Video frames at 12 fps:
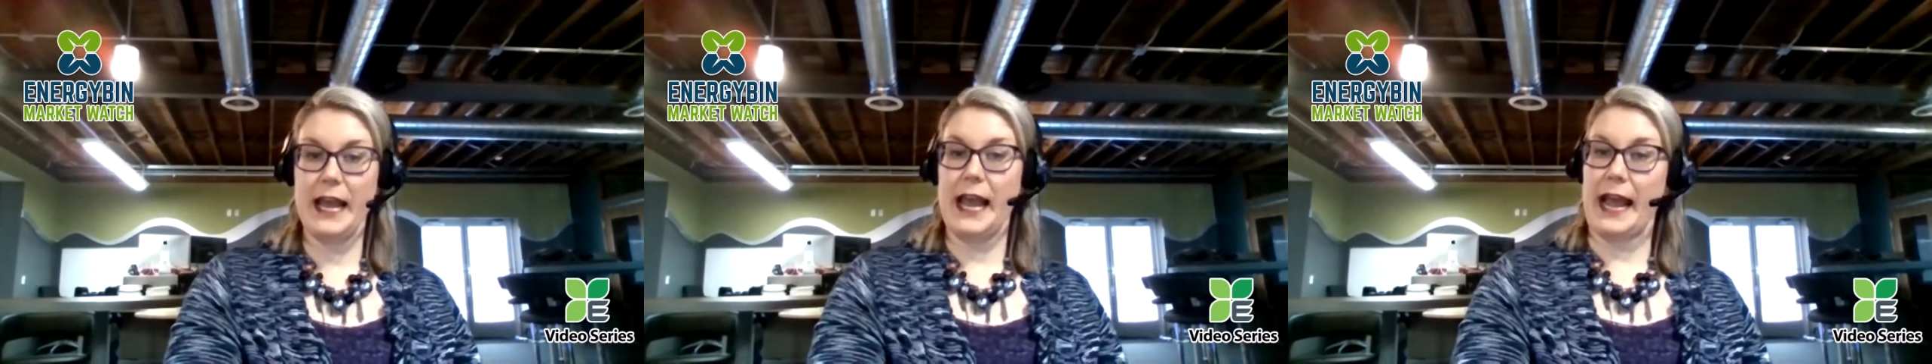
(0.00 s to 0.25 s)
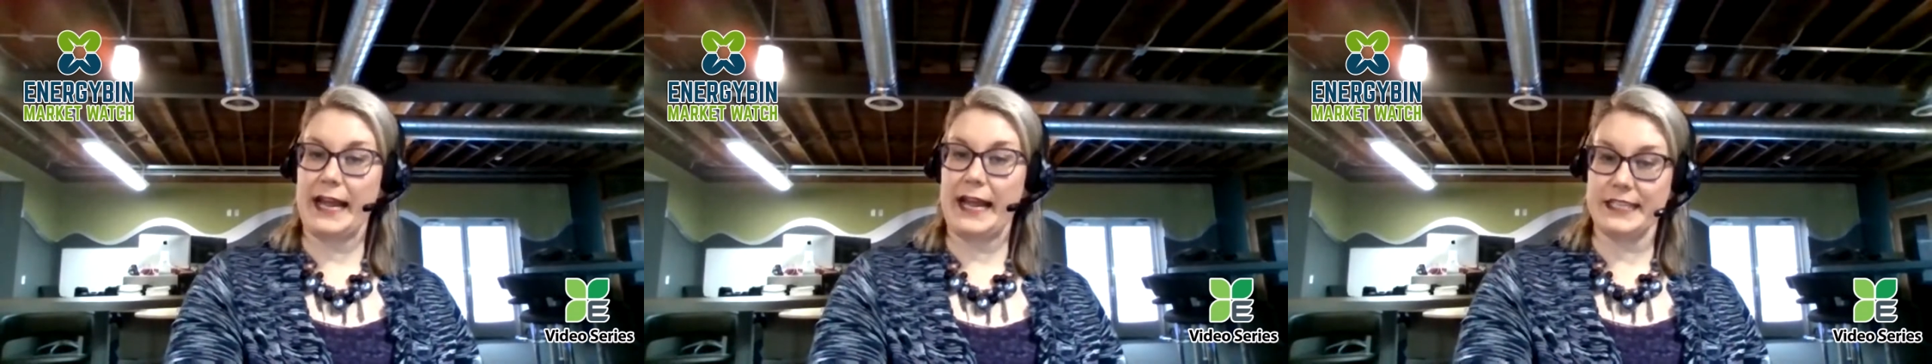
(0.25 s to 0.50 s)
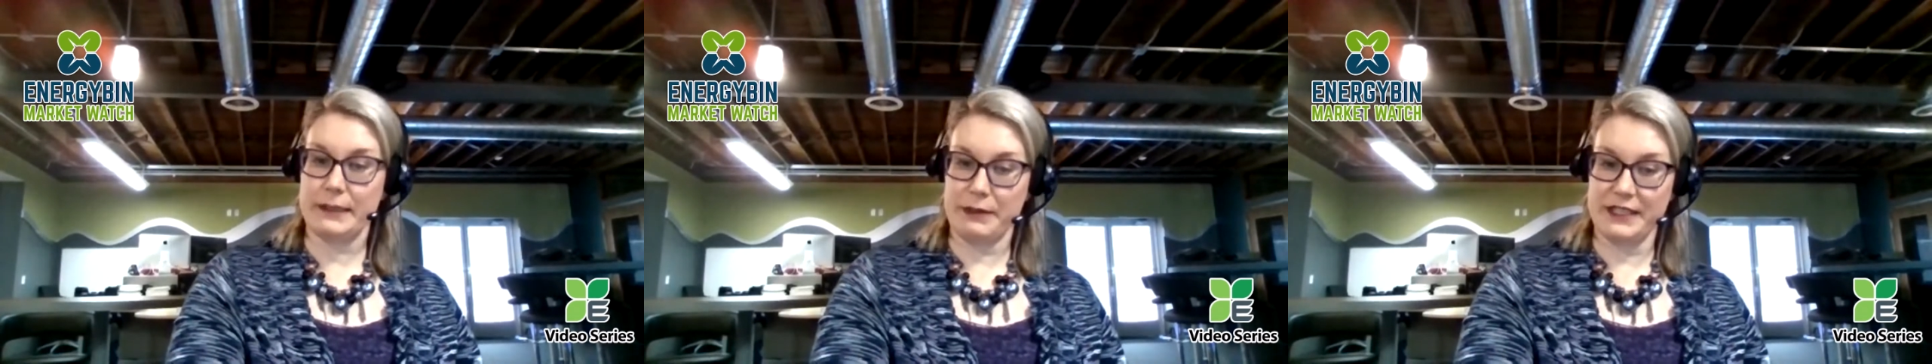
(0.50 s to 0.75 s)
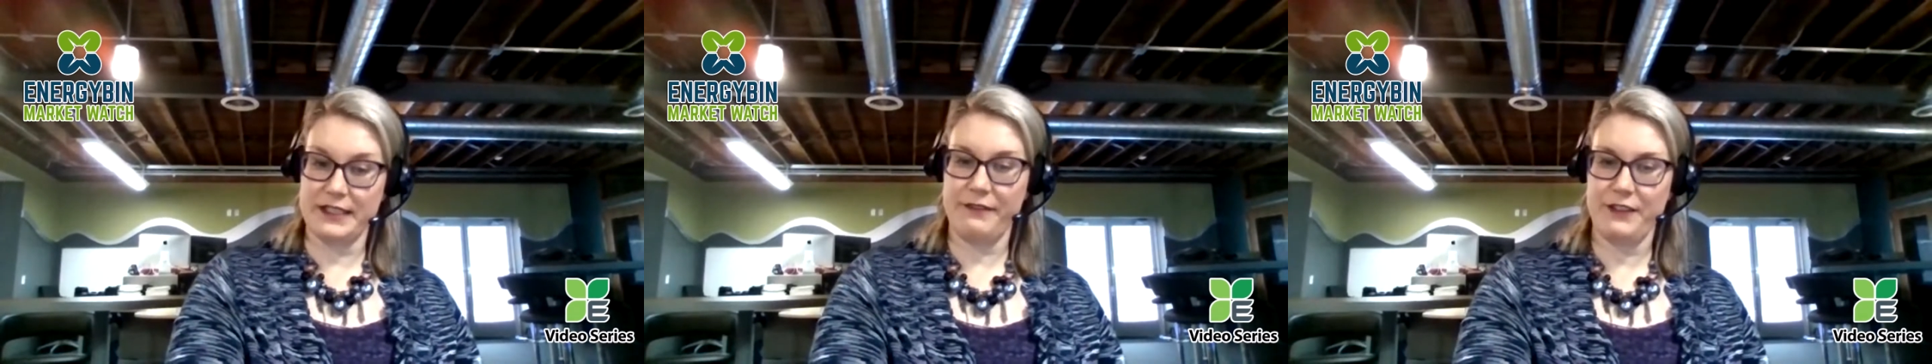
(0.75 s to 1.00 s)
and
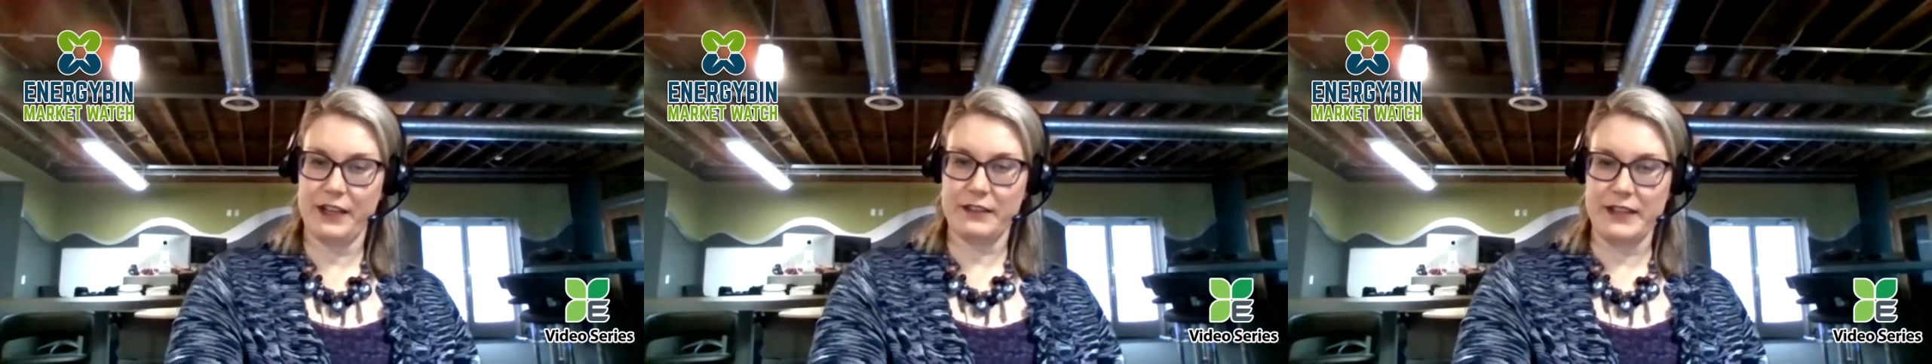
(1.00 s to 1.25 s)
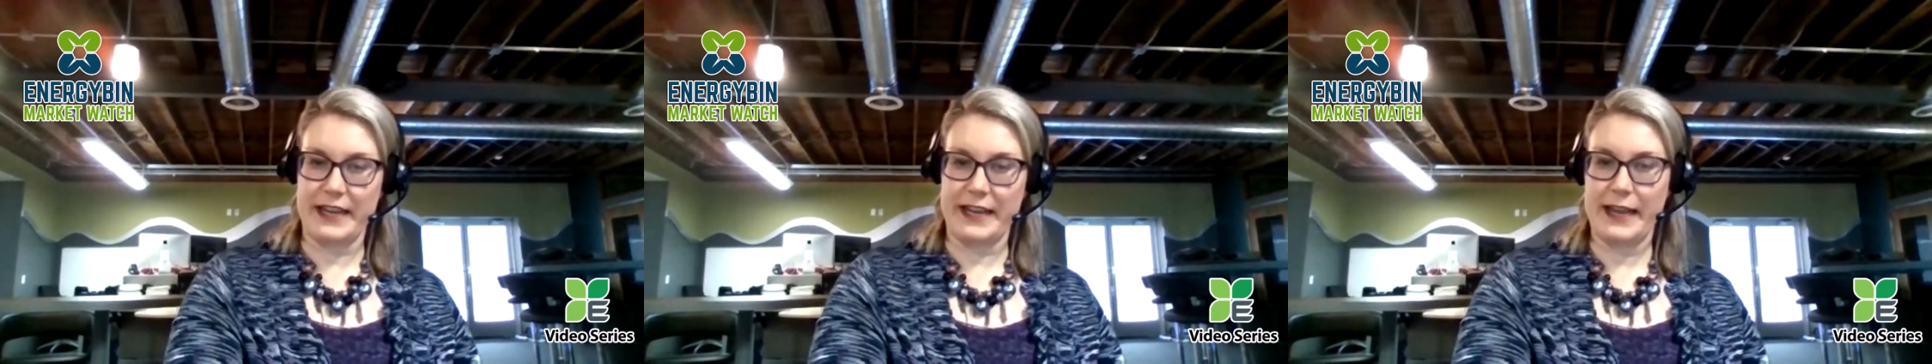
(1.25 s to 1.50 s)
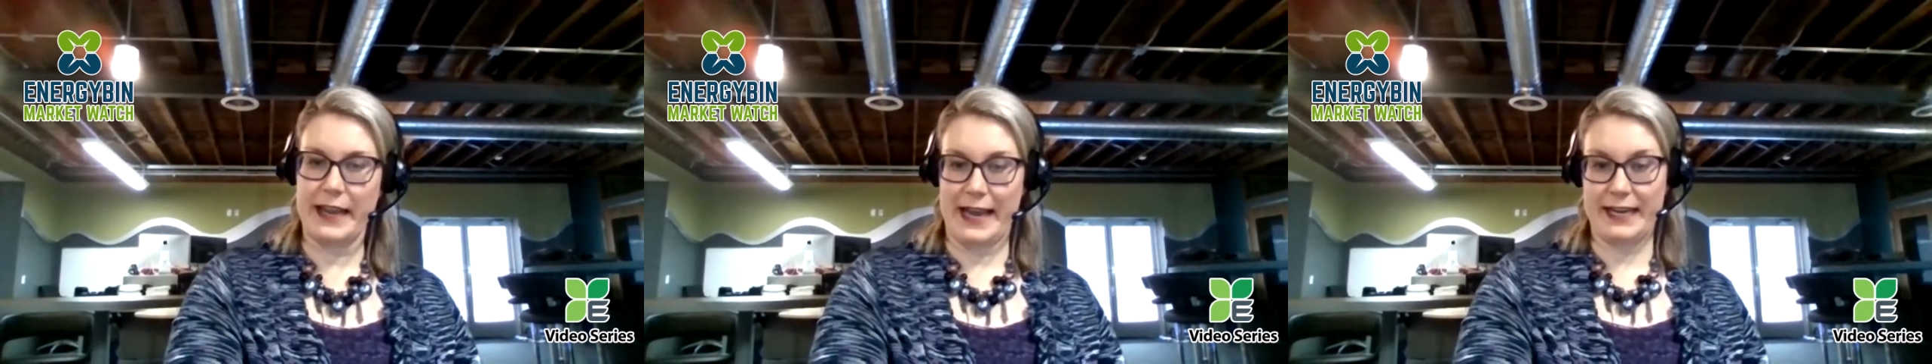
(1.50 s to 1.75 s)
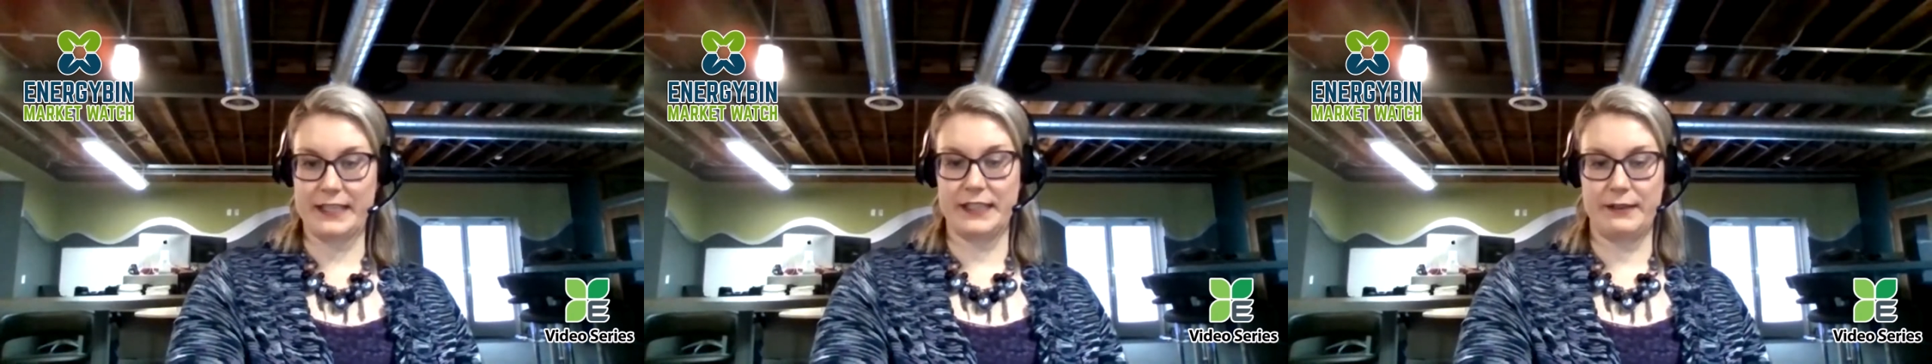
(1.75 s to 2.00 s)
specifically
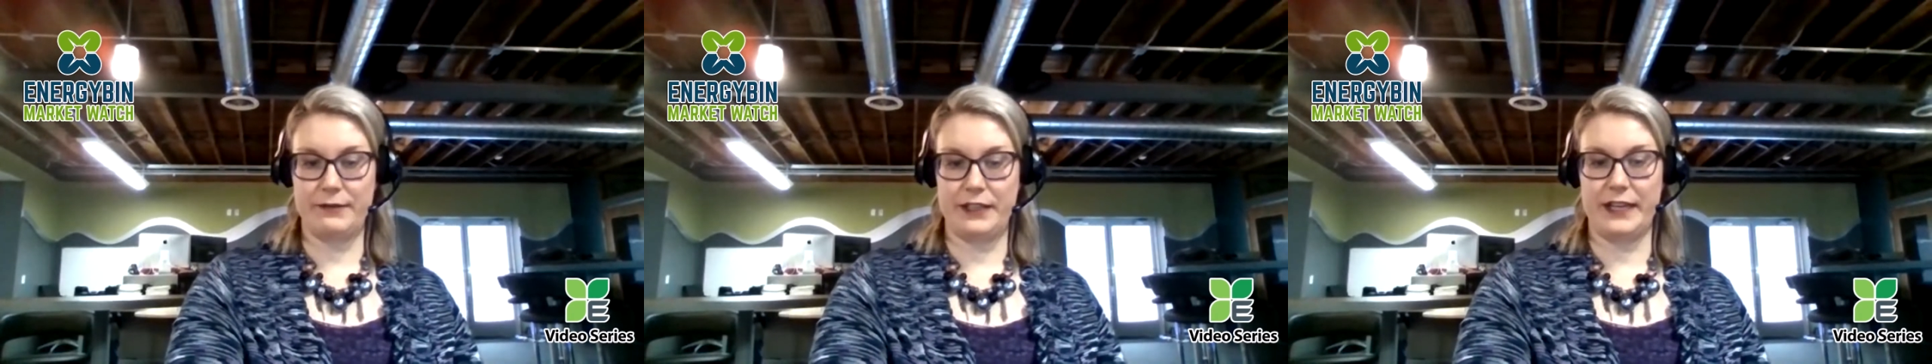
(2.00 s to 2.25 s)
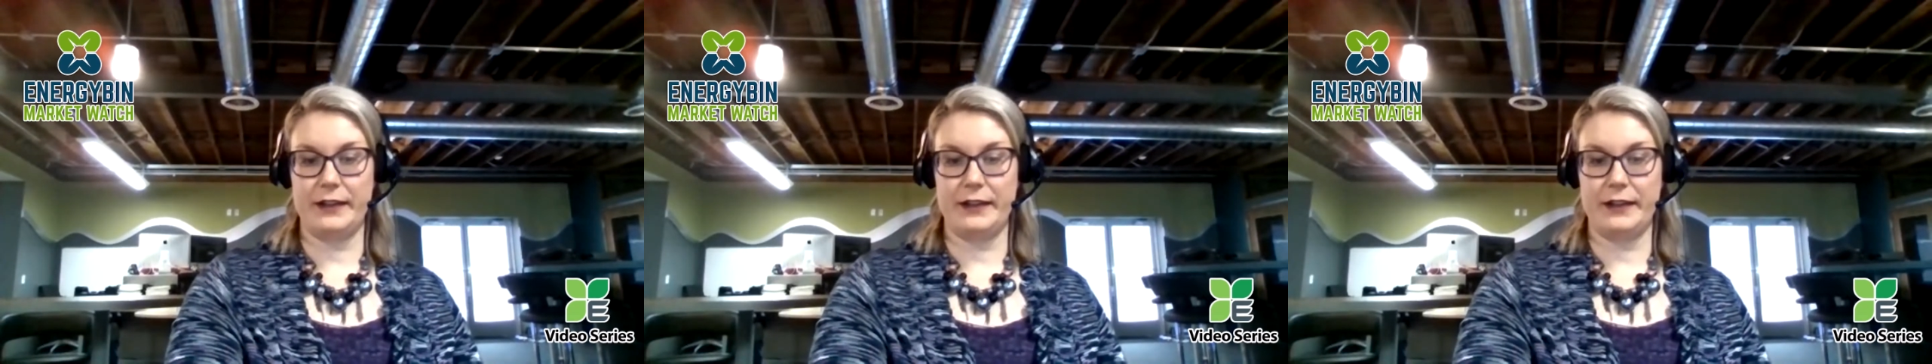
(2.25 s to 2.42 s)
activity